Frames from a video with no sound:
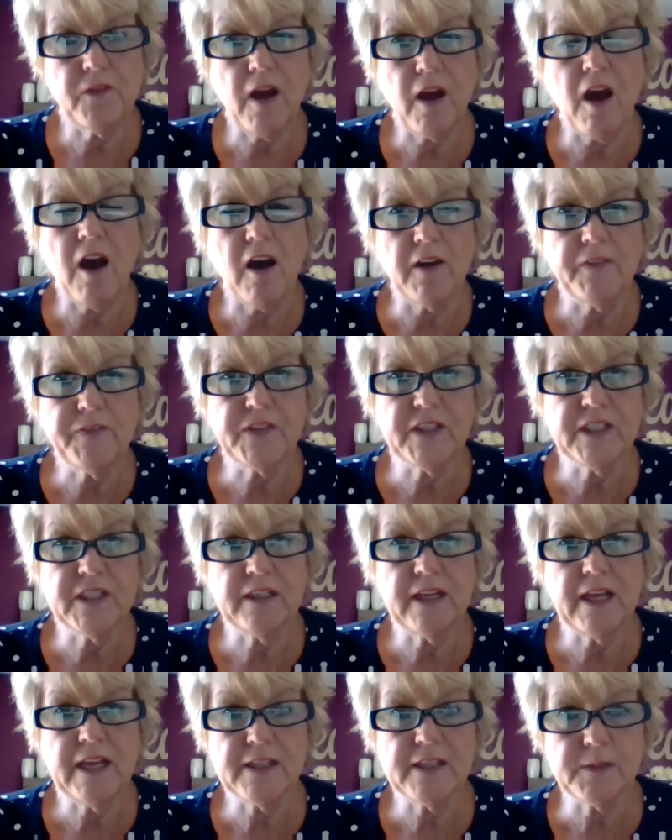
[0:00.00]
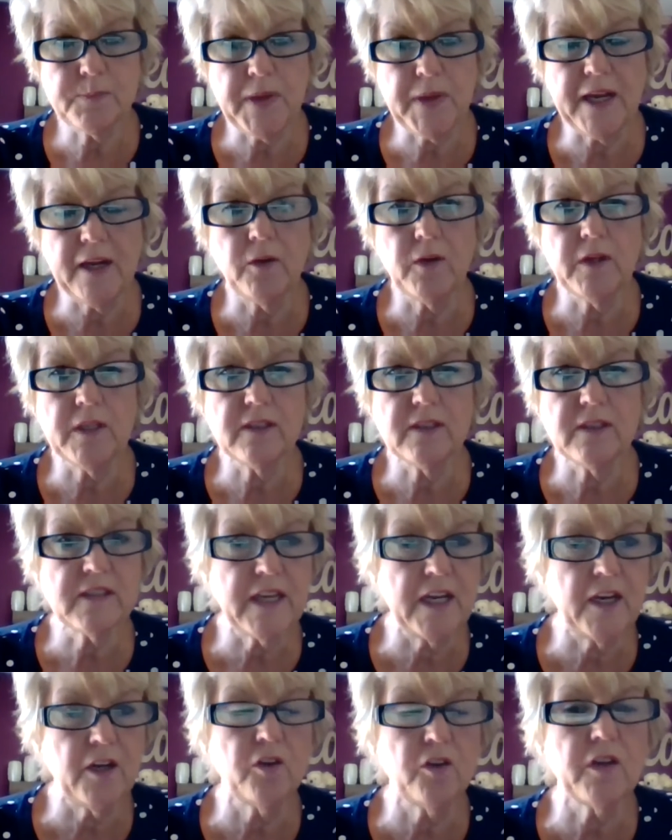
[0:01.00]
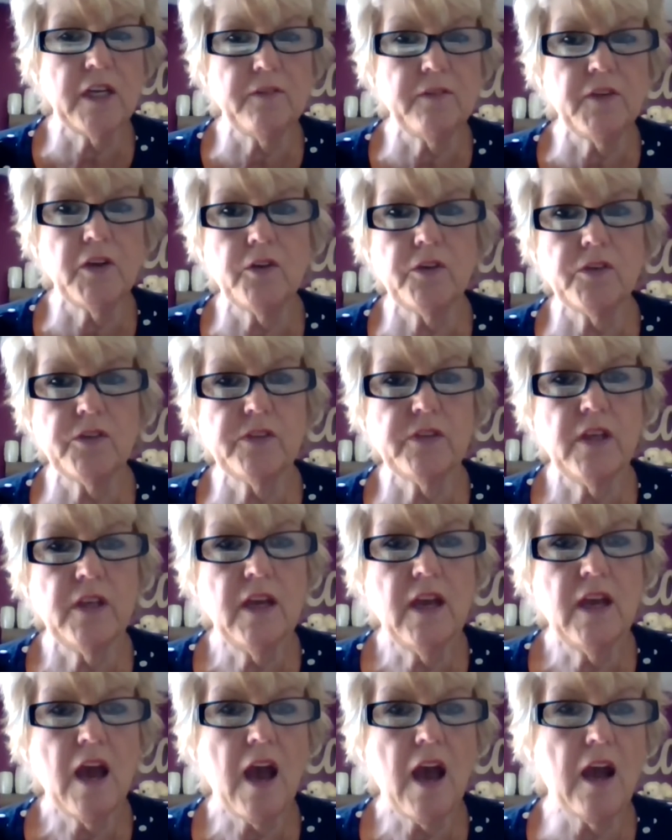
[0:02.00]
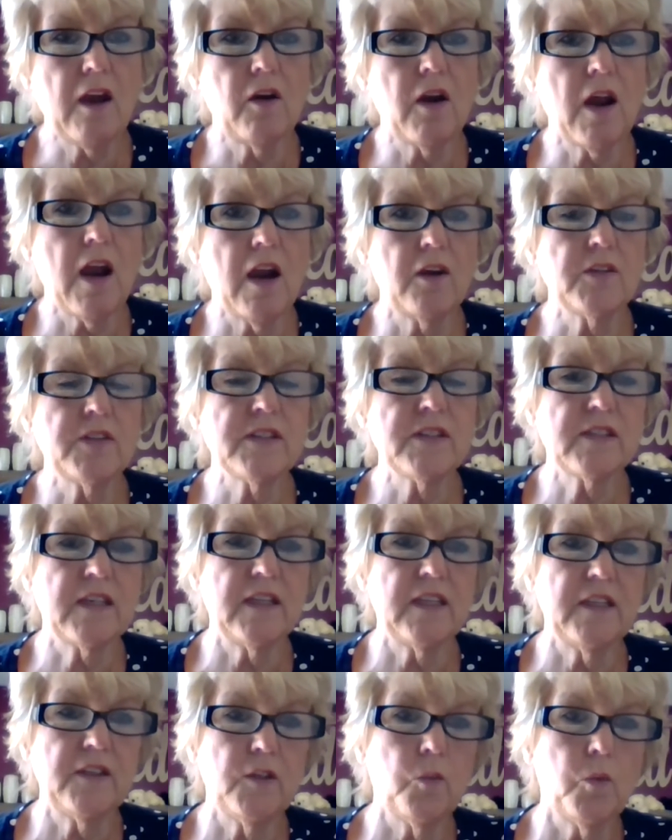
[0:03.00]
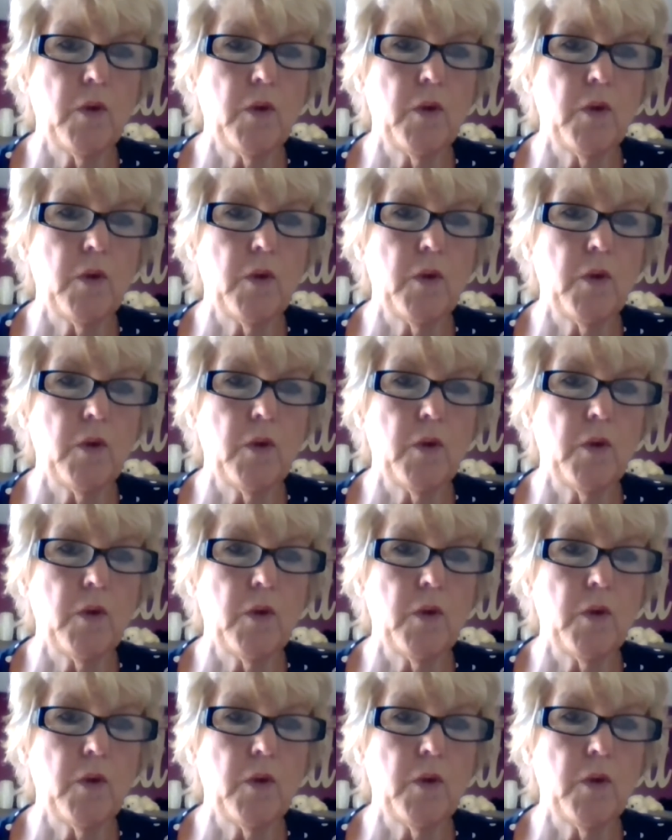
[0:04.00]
often as parents, caregivers, our hearts get in the